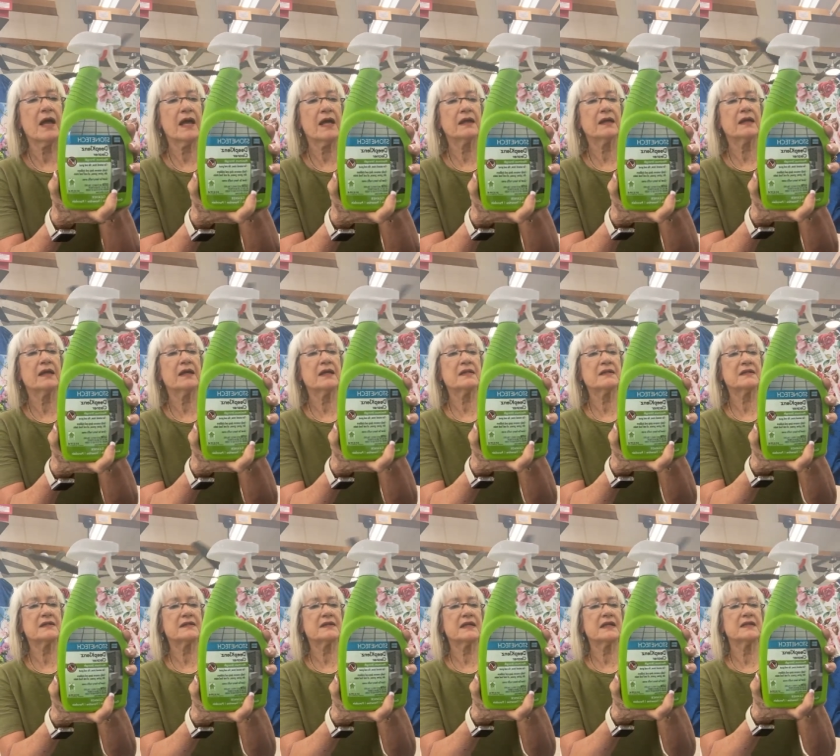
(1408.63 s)
and
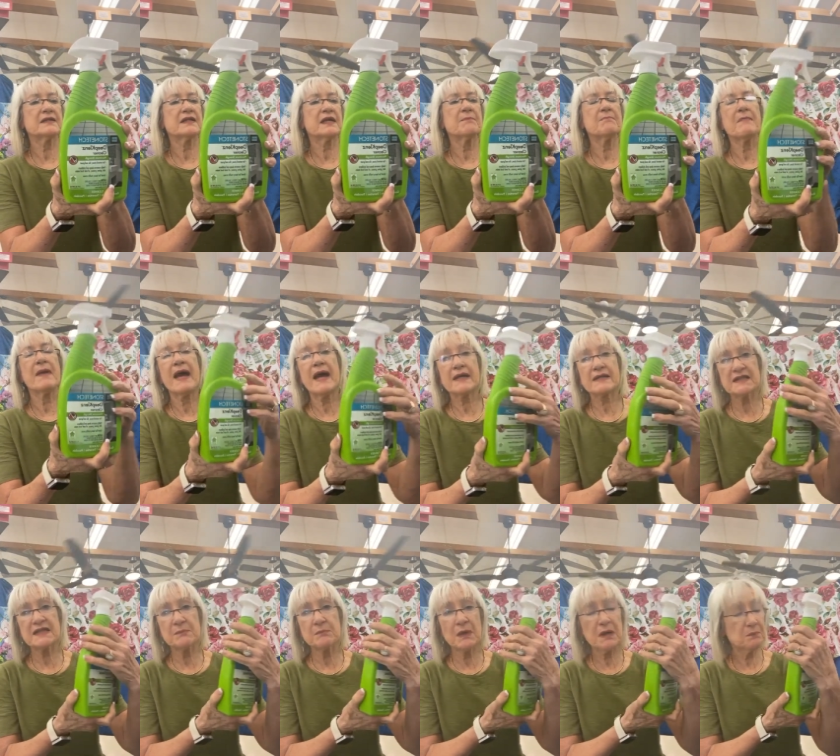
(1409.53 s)
it's a
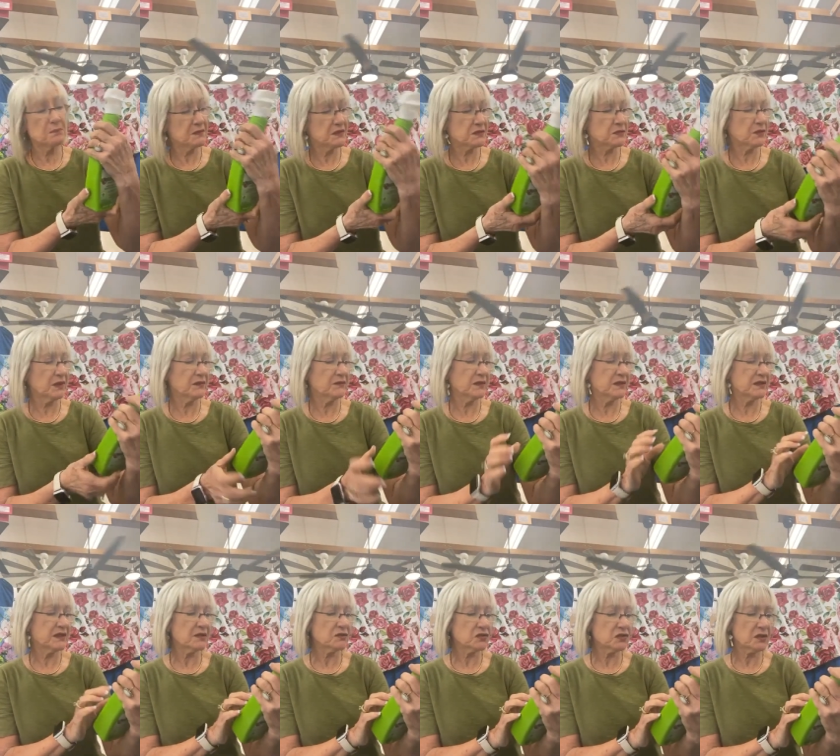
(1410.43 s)
maximum strength.
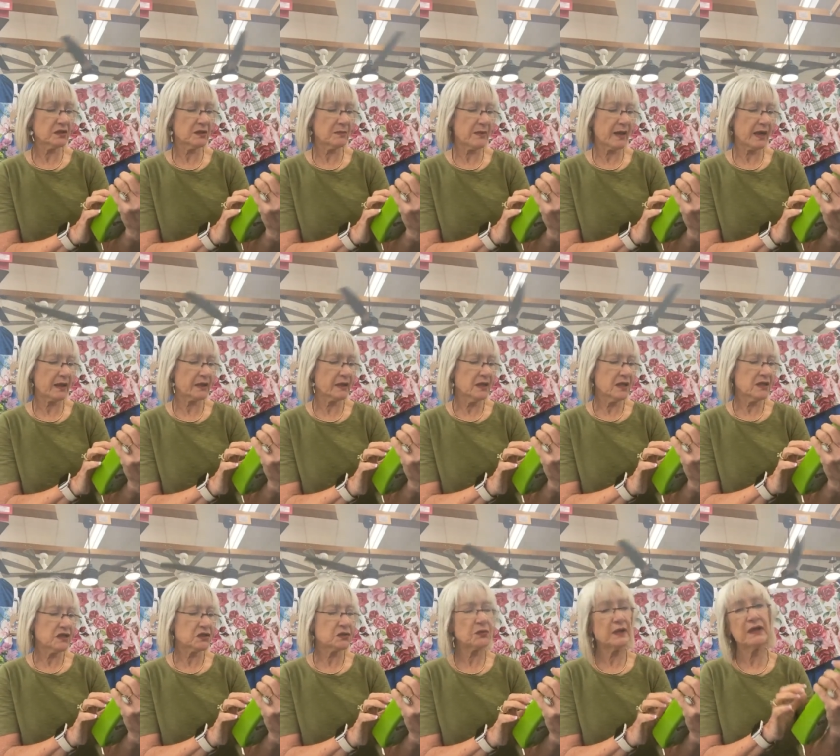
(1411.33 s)
It tells you on the back.
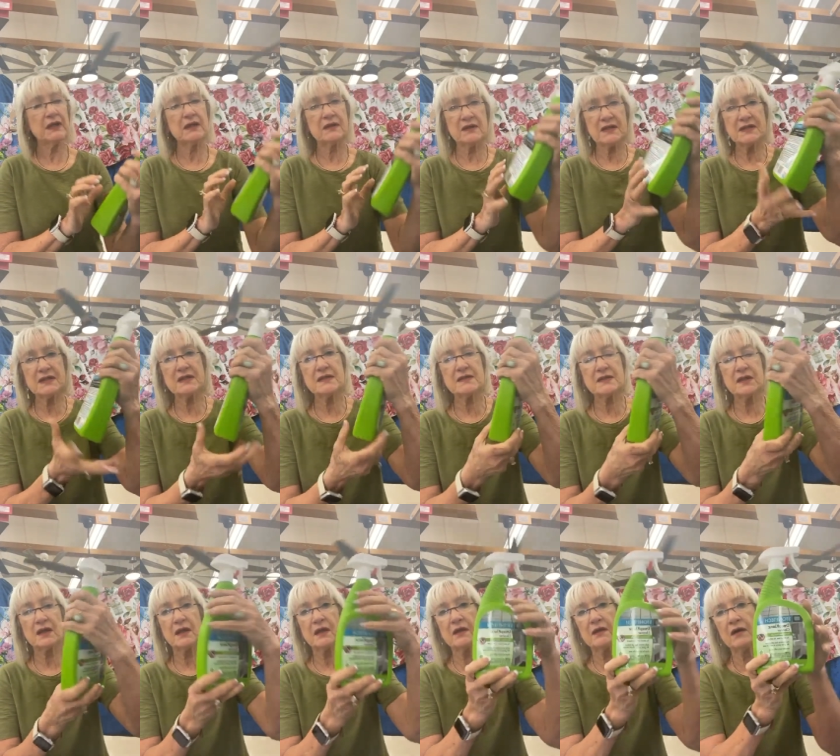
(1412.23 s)
It's ready. This
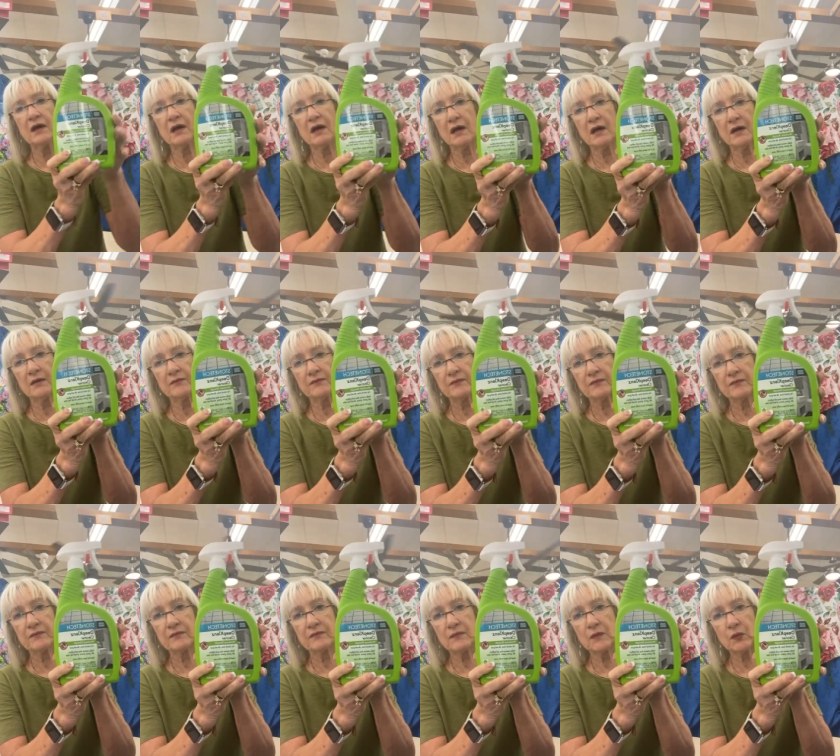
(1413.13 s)
is a
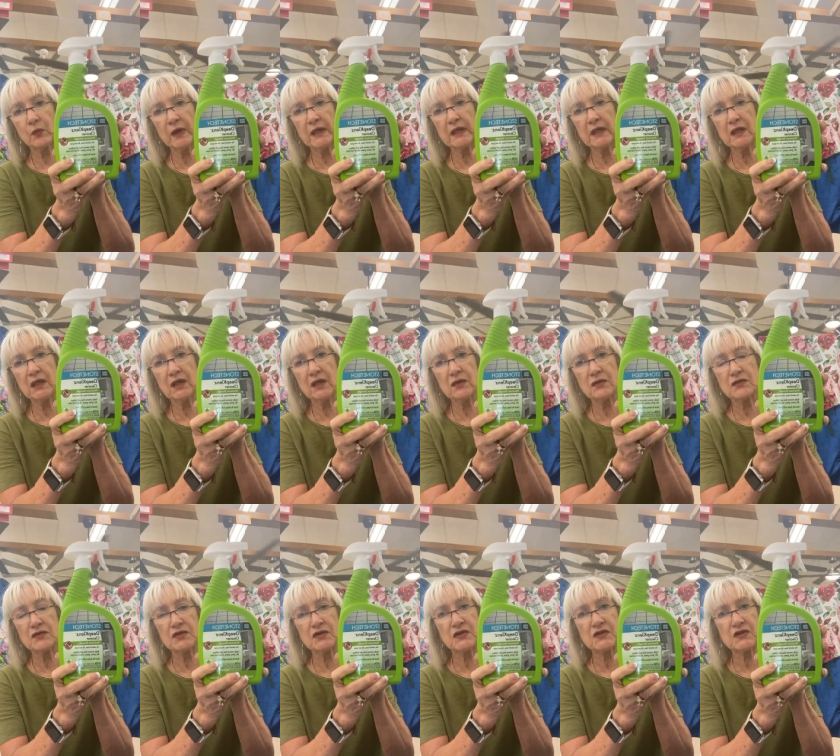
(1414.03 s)
ready to
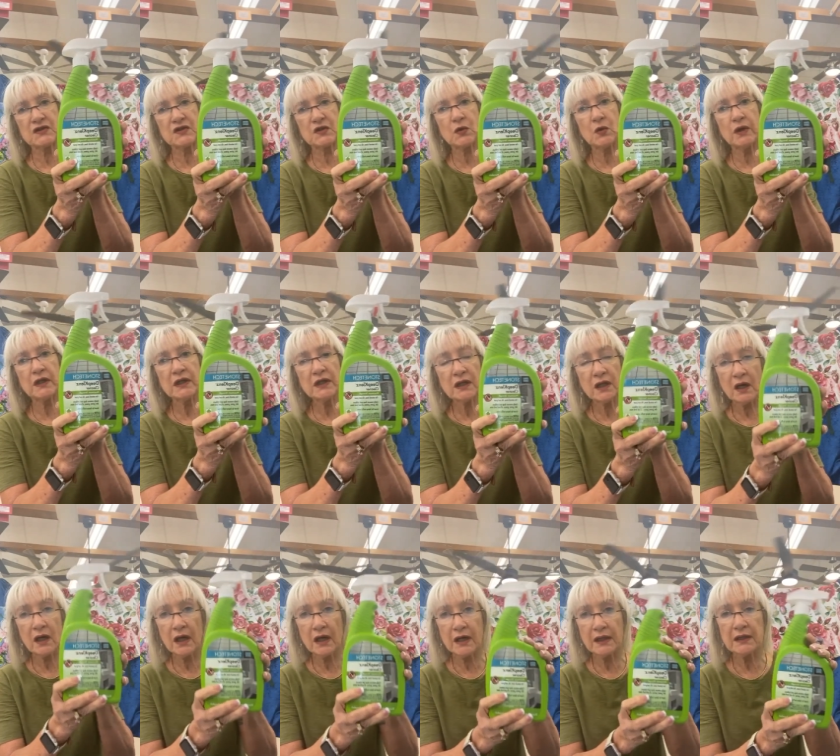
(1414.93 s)
use. Just squirt it
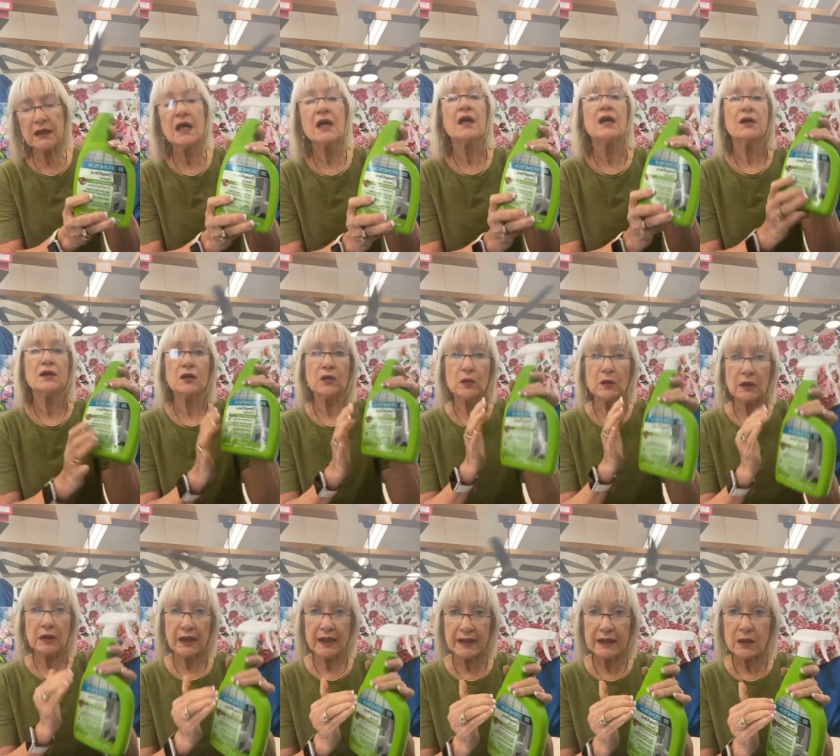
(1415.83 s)
on. You
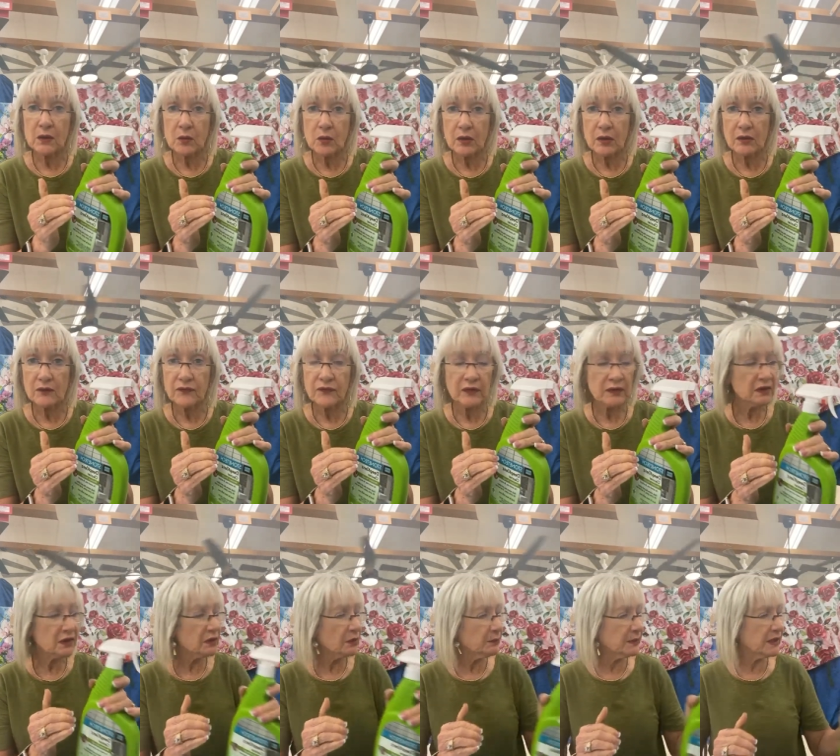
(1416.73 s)
let it work for a
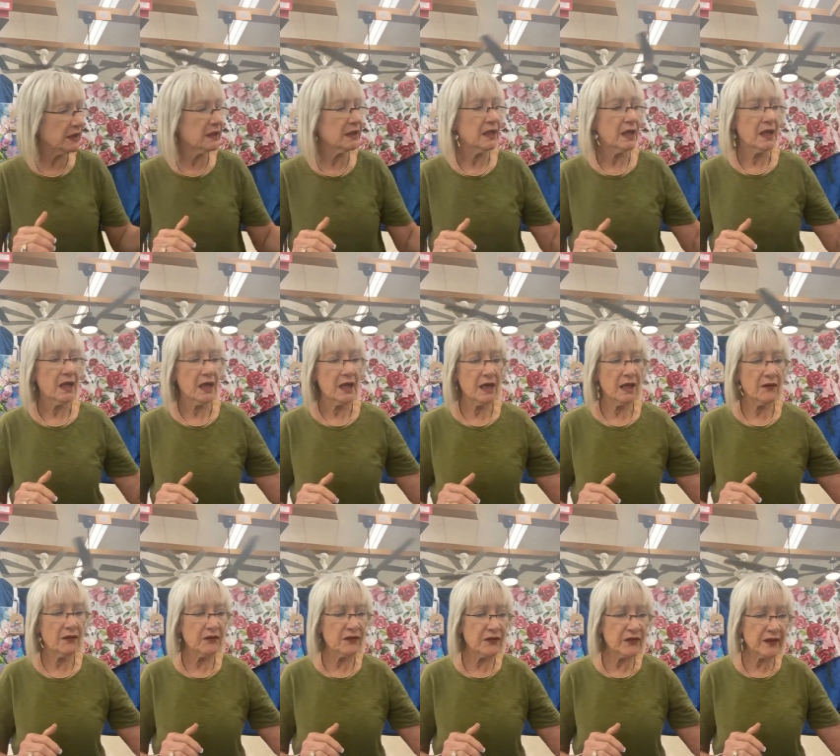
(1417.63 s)
little bit,
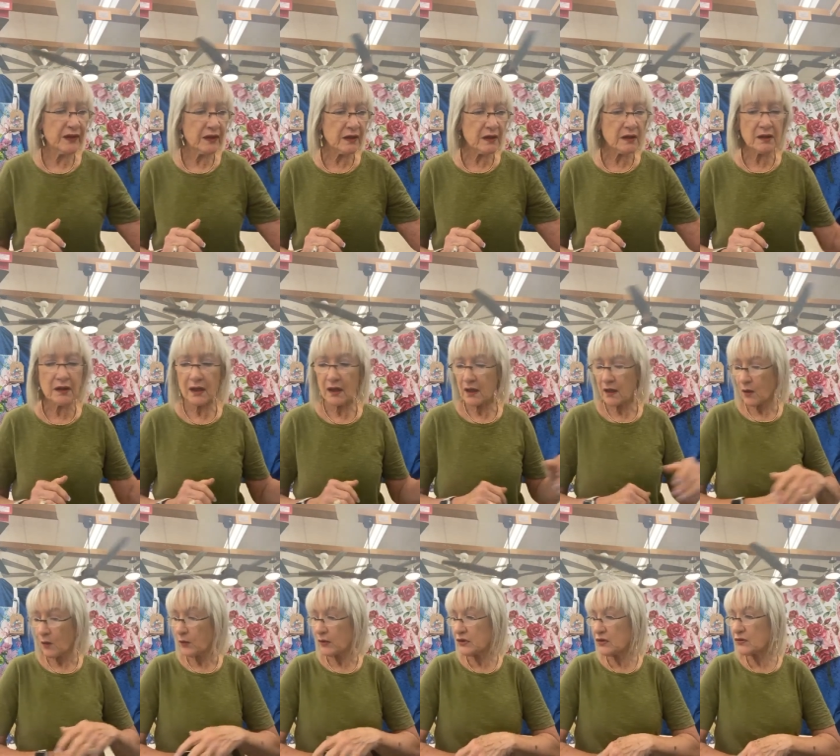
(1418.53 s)
and then
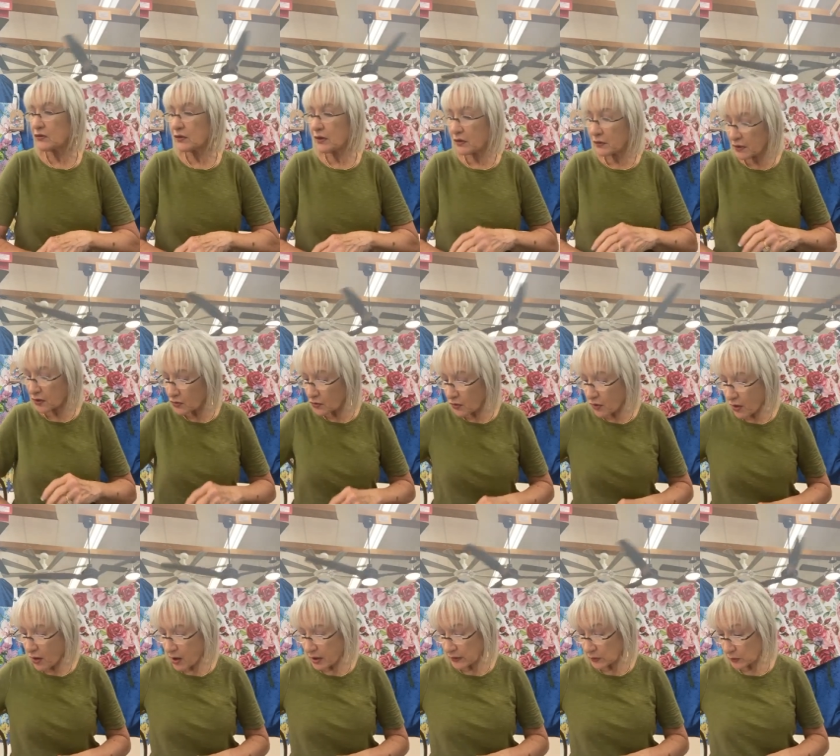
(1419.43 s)
when you go to your
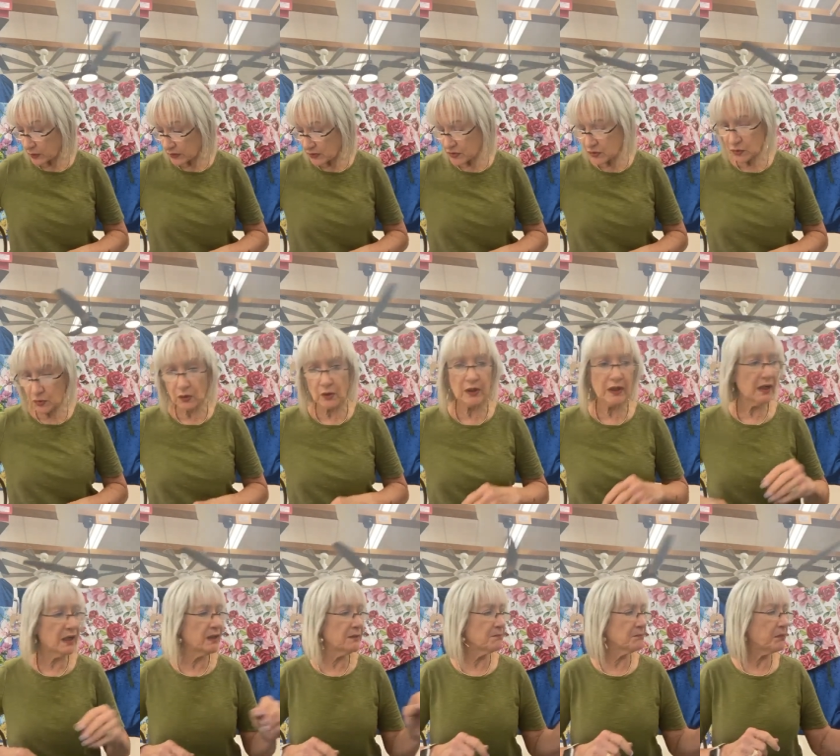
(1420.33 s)
hardware store
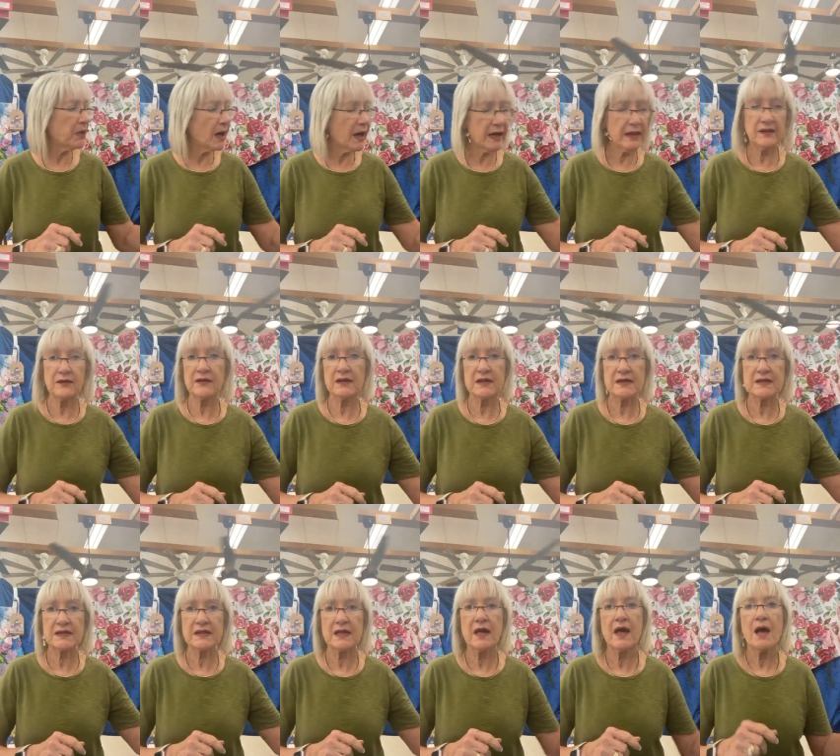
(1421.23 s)
and buy
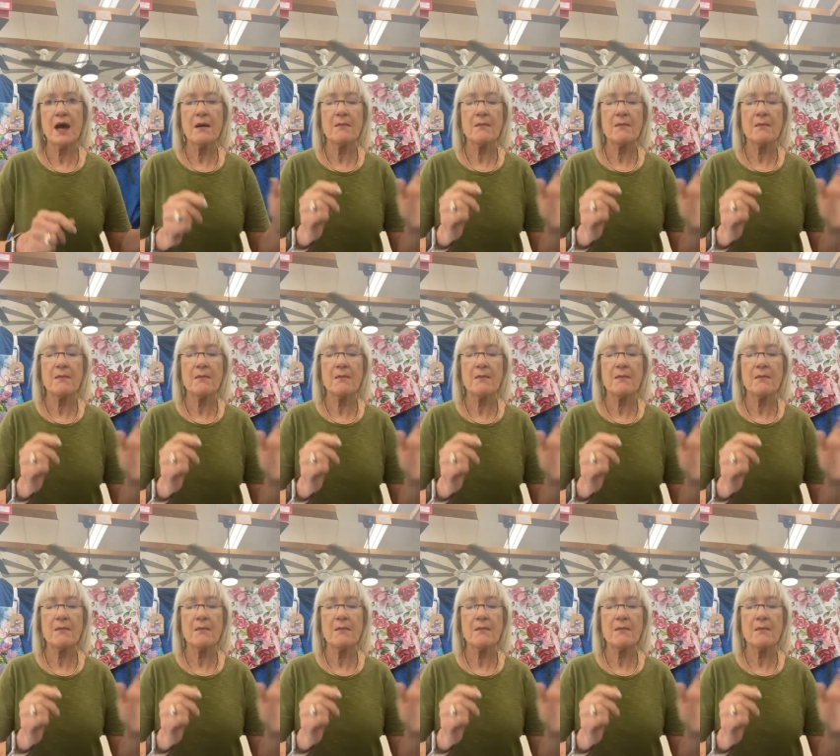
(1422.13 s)
this,